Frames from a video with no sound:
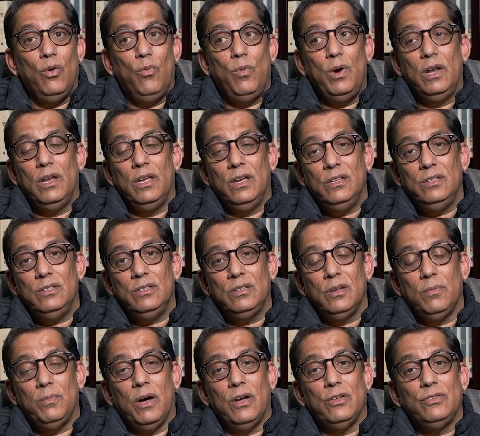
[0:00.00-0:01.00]
We learned
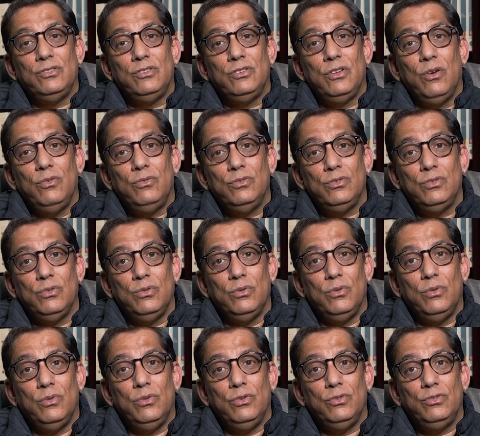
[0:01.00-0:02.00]
about stone
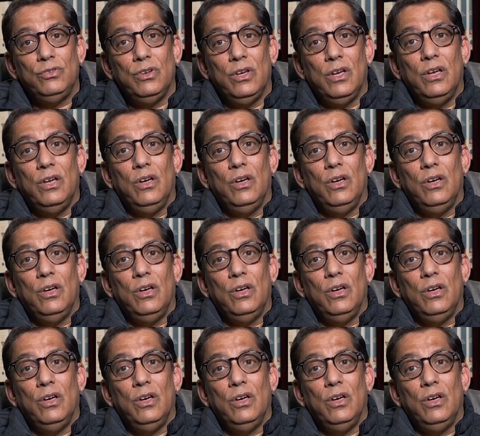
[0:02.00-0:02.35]
tools,